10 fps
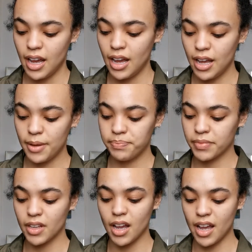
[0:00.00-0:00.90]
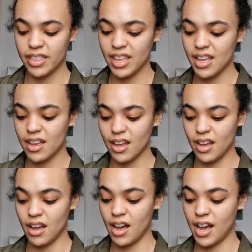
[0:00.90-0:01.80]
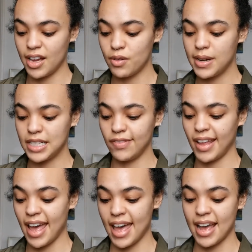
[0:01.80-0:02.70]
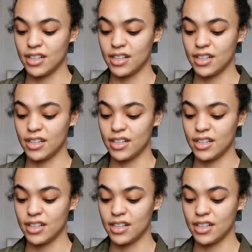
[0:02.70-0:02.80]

I think I always forget,